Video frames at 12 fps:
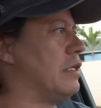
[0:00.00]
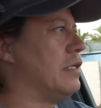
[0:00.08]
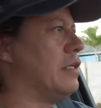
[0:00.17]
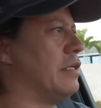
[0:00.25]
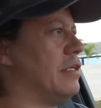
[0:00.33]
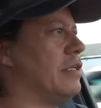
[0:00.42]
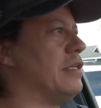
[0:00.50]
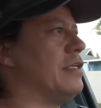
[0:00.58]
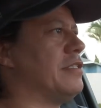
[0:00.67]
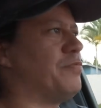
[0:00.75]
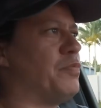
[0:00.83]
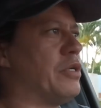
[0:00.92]
It
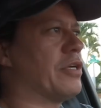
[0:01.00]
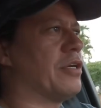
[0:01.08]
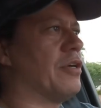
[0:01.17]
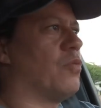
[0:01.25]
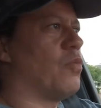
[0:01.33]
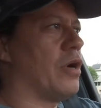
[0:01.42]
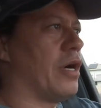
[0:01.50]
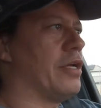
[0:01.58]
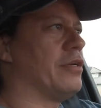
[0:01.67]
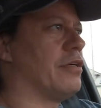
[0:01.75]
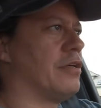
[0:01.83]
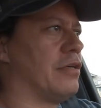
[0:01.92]
is bigger,
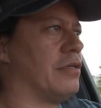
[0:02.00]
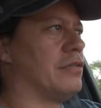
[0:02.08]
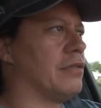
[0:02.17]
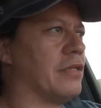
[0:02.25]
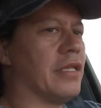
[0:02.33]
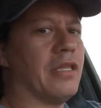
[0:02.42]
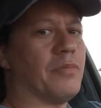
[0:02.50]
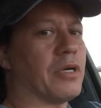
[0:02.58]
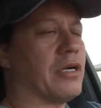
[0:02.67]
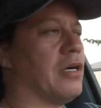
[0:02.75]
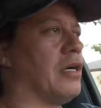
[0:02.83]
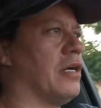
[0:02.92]
wider than the
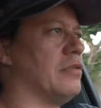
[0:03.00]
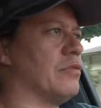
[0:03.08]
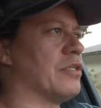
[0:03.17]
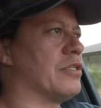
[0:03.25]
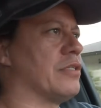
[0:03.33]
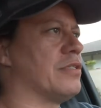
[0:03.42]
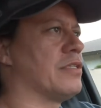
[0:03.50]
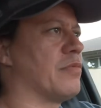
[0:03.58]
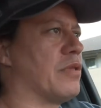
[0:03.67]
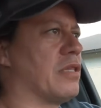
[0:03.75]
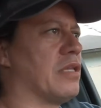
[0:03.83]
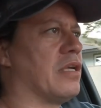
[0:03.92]
Macan, which is
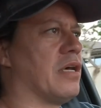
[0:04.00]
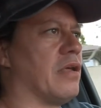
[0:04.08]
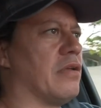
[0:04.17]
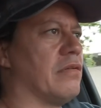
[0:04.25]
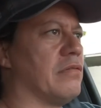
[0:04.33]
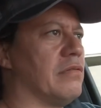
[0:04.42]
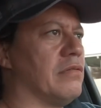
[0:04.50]
something that I